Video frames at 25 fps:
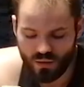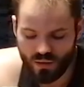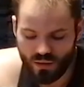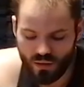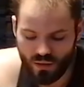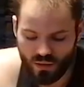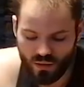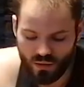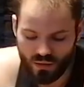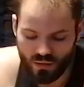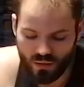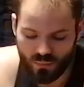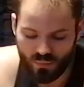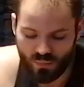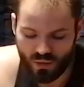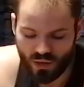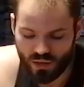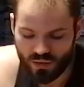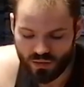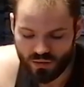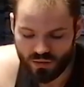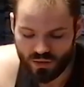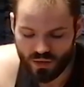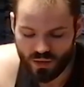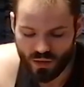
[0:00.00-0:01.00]
I
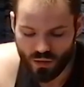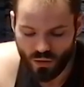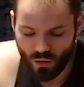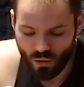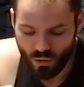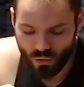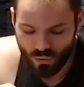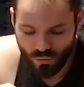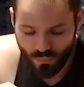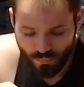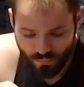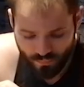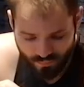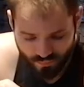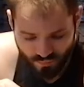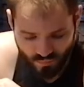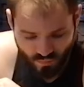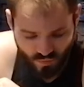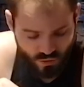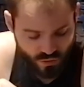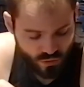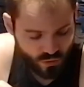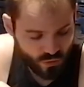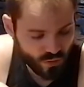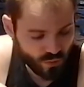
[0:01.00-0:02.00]
applied the O
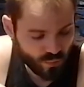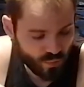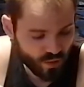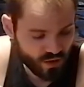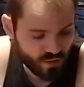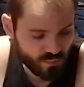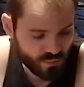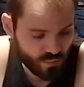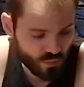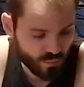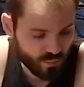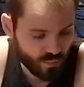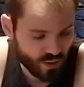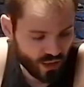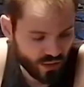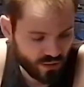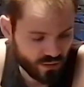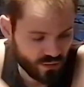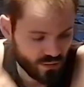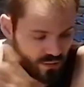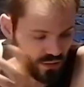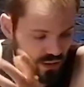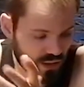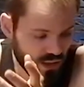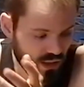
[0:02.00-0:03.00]
to the baseball bat
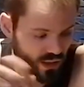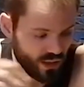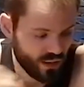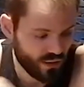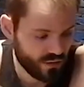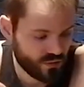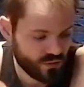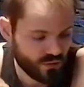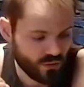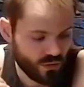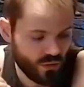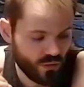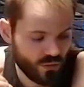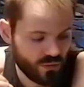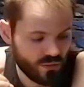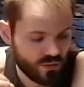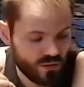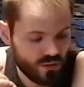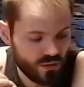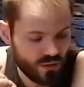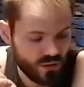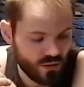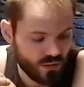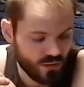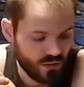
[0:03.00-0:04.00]
as on
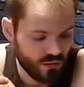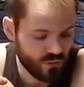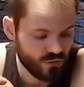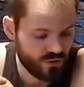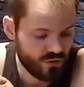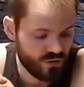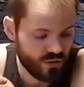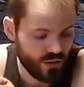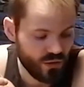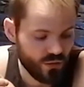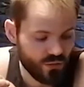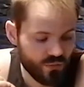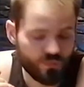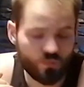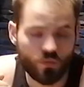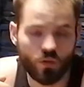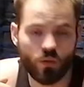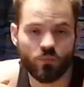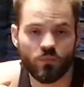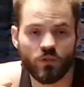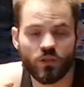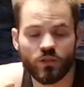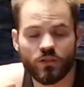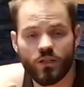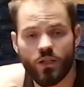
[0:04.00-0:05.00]
the Lucille
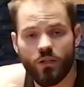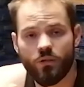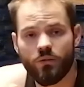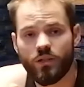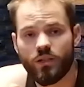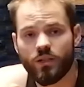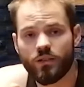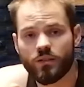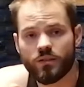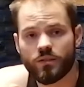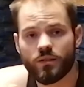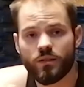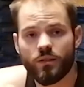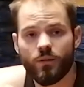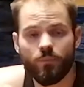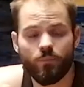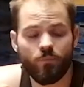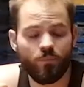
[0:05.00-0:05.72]
from the series,